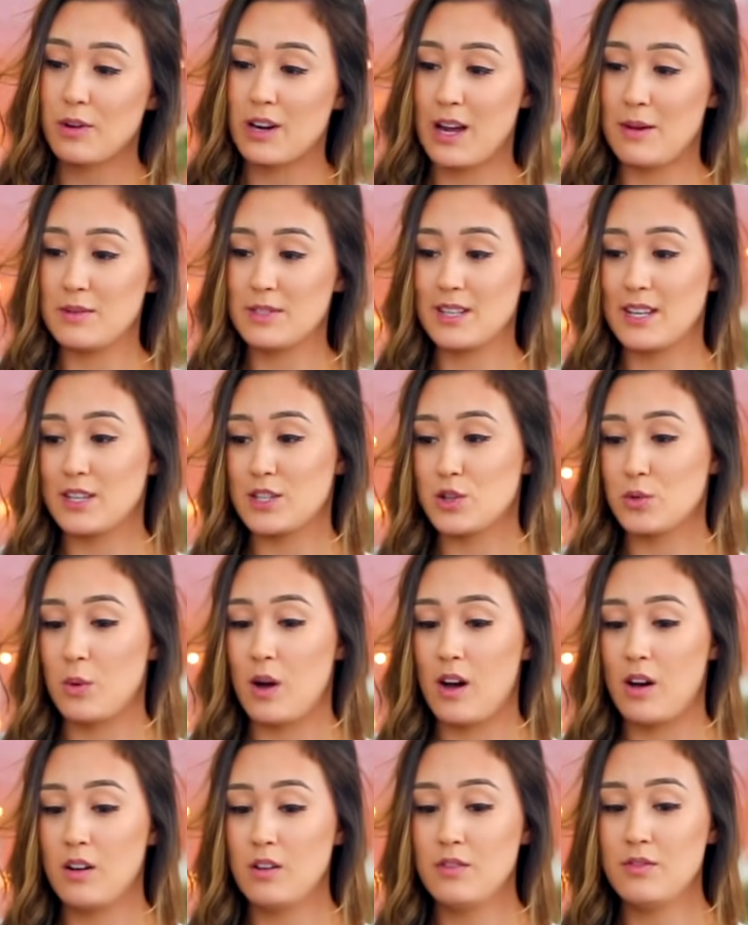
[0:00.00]
when I was like
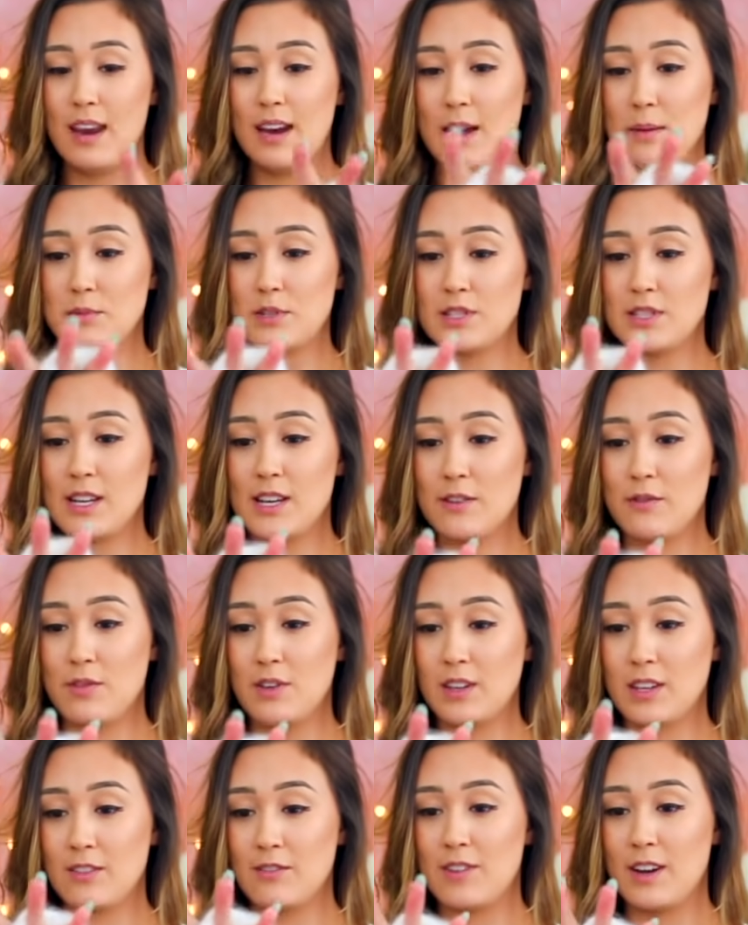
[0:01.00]
12, and I'm just like
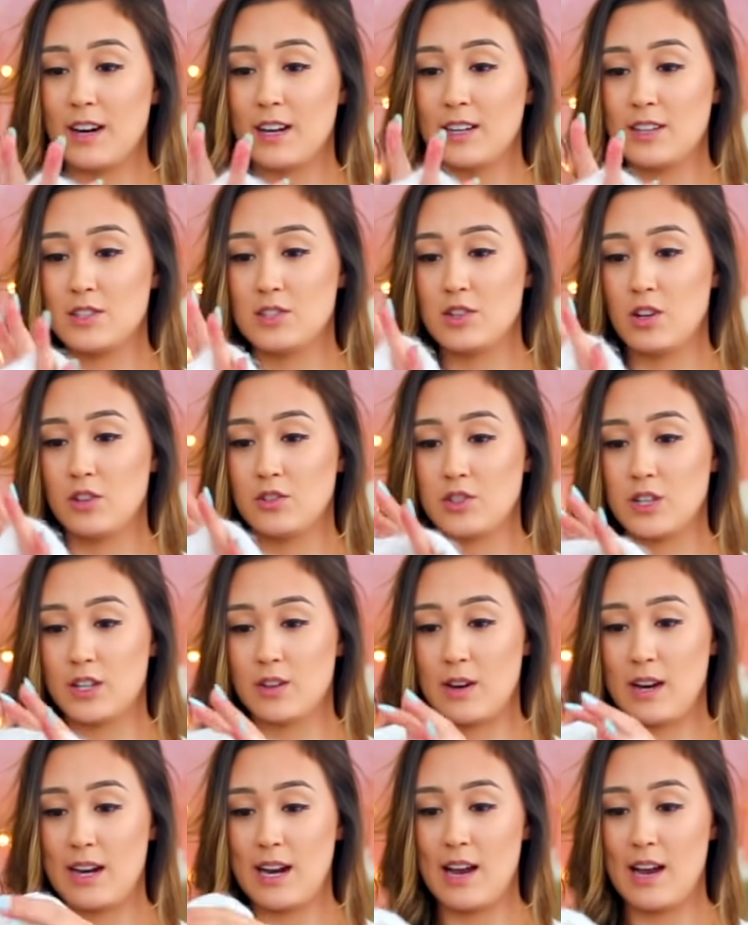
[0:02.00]
feeling very nostalgic right